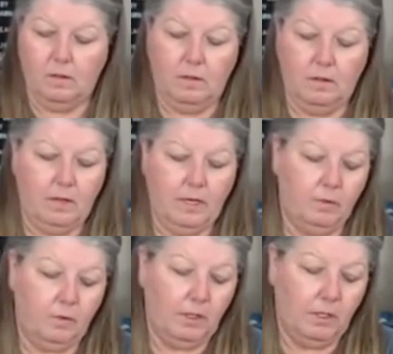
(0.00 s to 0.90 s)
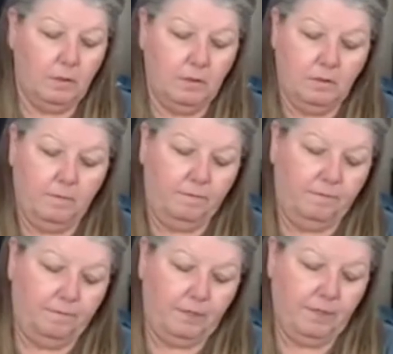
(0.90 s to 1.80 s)
All right, we're gonna
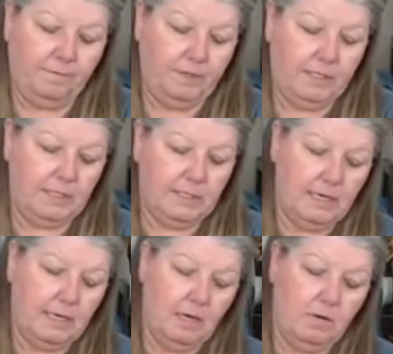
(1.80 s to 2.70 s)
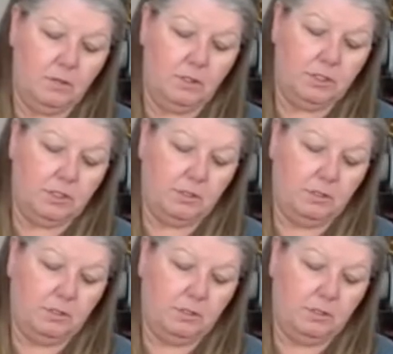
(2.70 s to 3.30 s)
fluff these out,